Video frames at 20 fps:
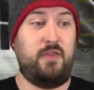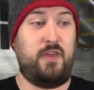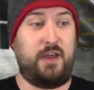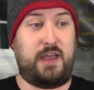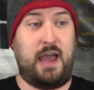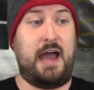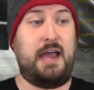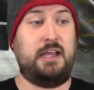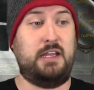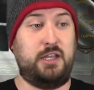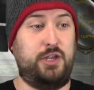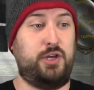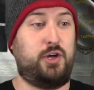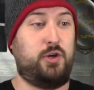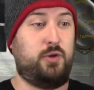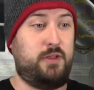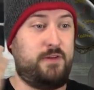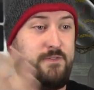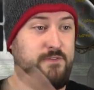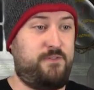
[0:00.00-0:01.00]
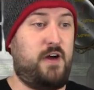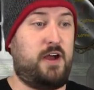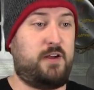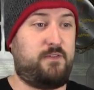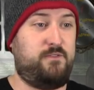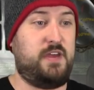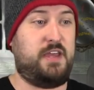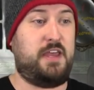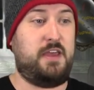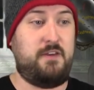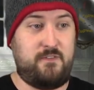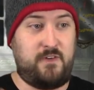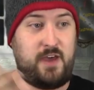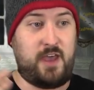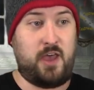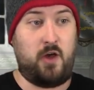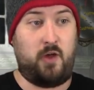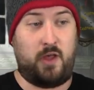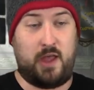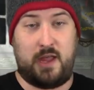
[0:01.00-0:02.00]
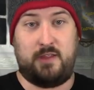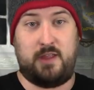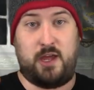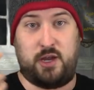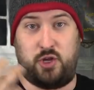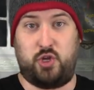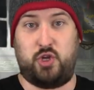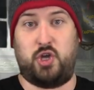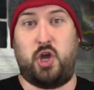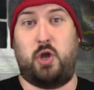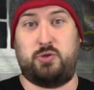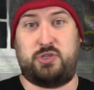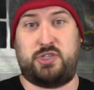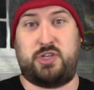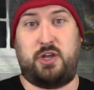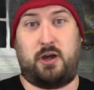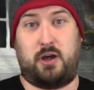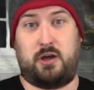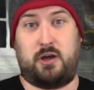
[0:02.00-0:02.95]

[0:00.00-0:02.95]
The guy literally fucked Vicki Vale and then ghosted